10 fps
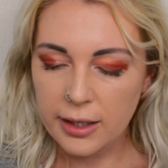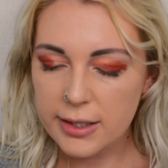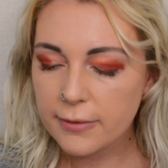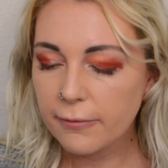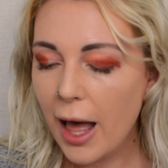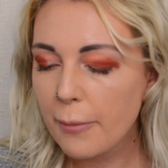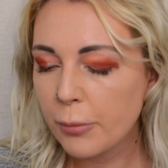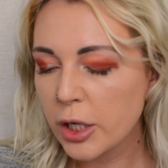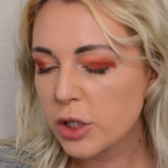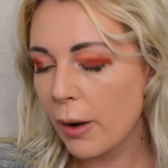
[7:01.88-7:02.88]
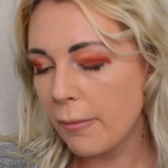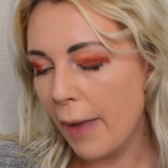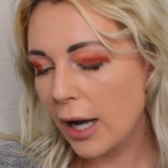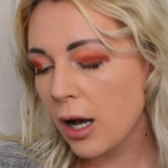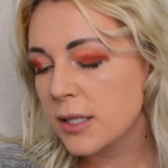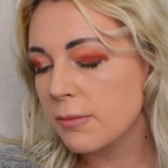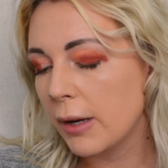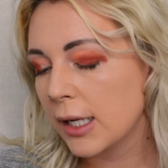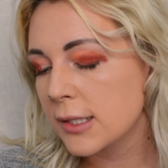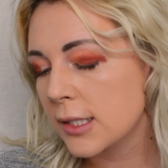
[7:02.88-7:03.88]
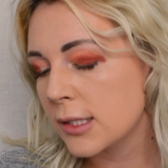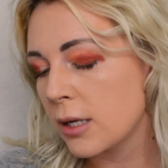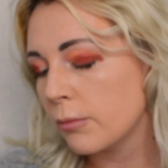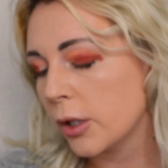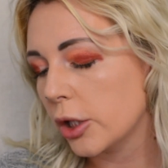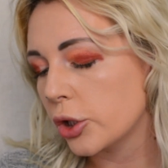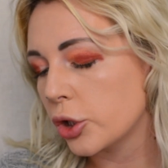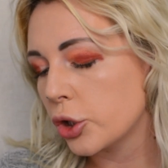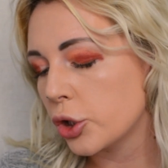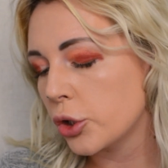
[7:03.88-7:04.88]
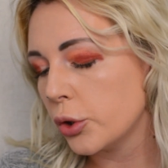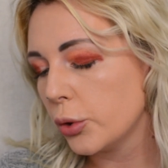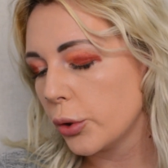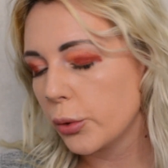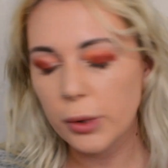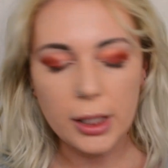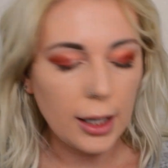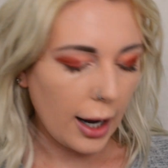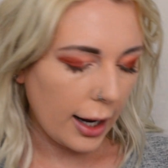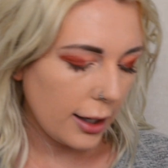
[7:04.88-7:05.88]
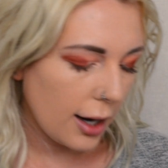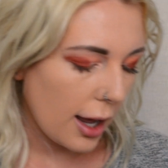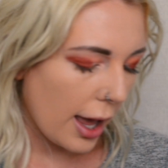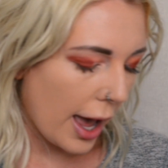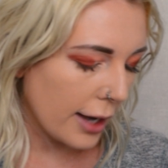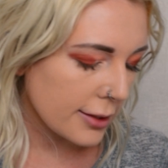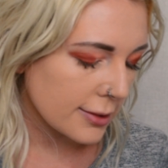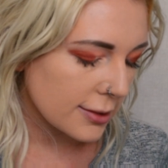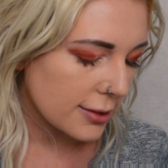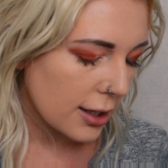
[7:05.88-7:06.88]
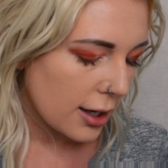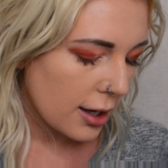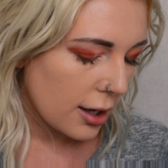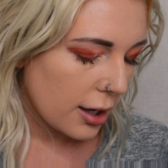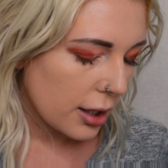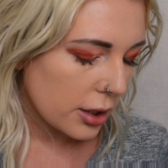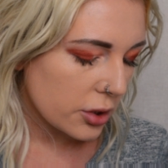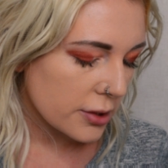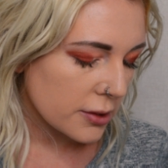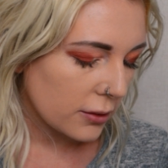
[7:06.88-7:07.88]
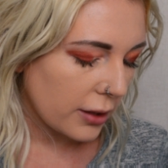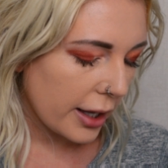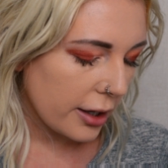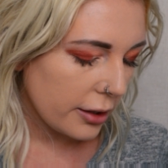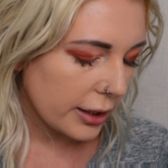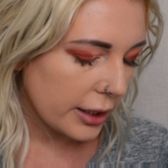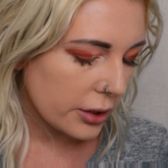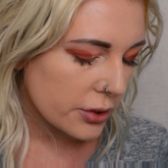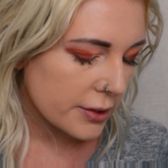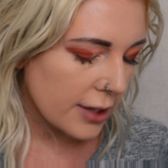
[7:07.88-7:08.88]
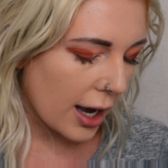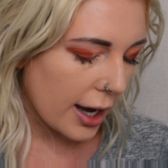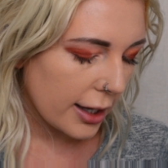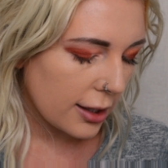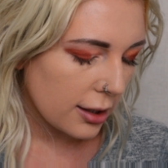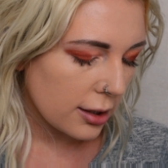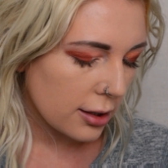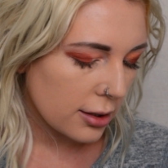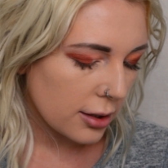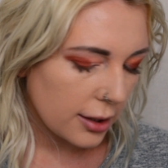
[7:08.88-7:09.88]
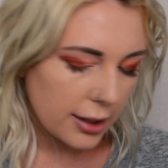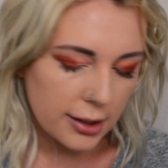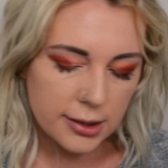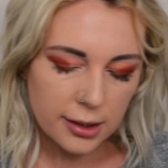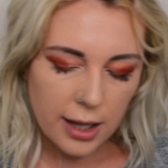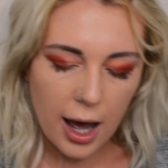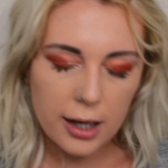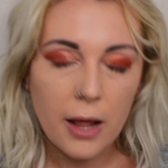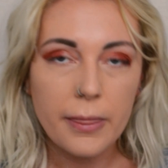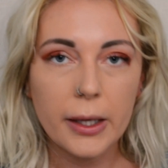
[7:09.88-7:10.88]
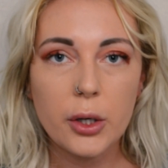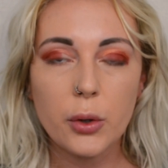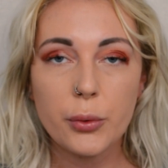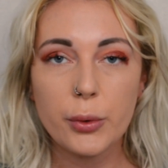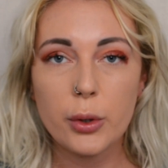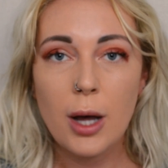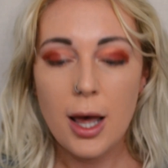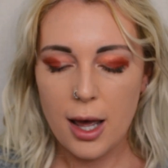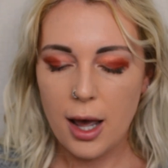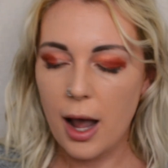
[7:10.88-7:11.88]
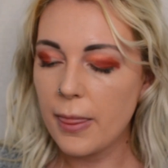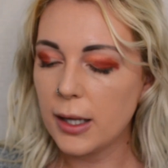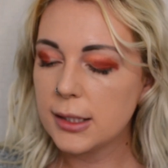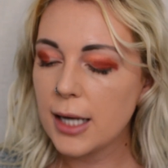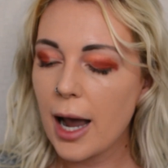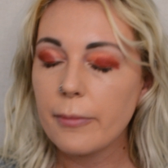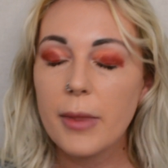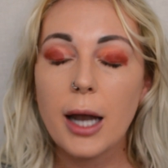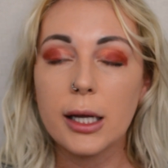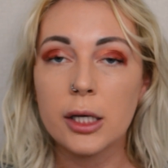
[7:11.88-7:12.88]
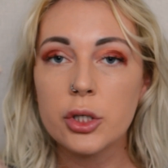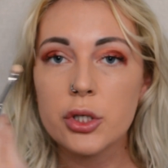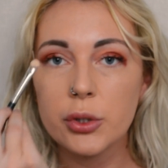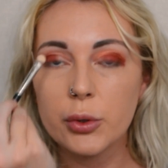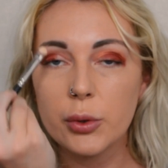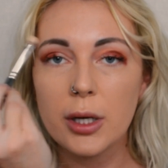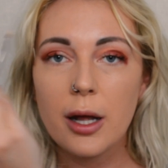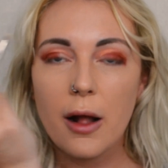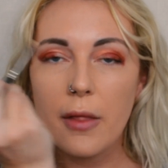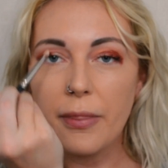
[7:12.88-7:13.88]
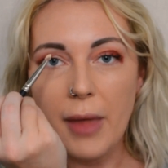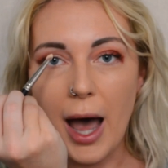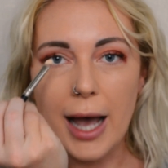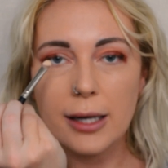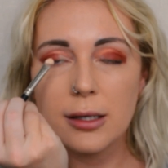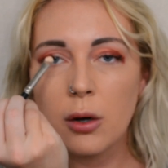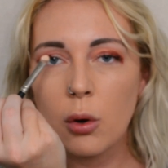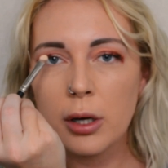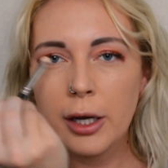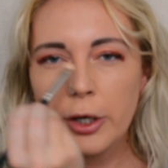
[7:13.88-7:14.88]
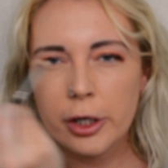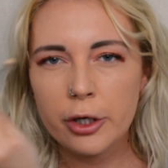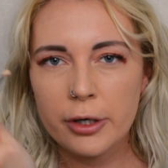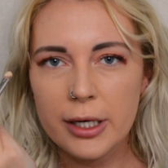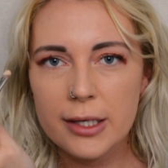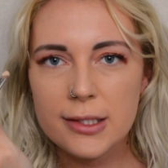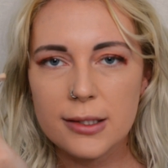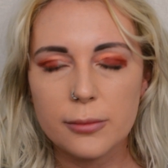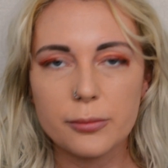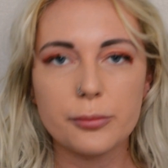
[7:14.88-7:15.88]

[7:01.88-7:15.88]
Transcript: this flat brush by MAC Cosmetics. It's number 239S. And just layer each side into that, and then go through and then tap that into that inner crease,